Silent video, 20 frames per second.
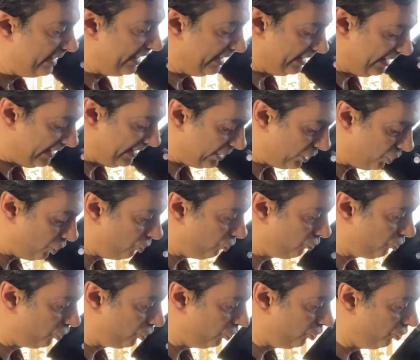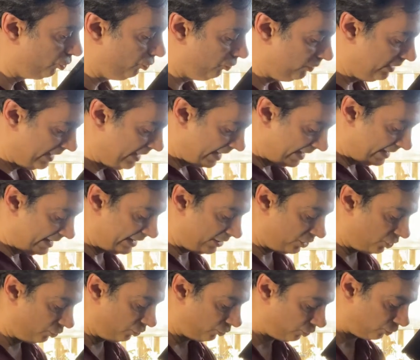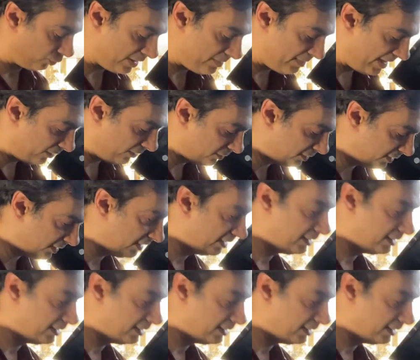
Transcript: an EQ2, an EQ3 mount,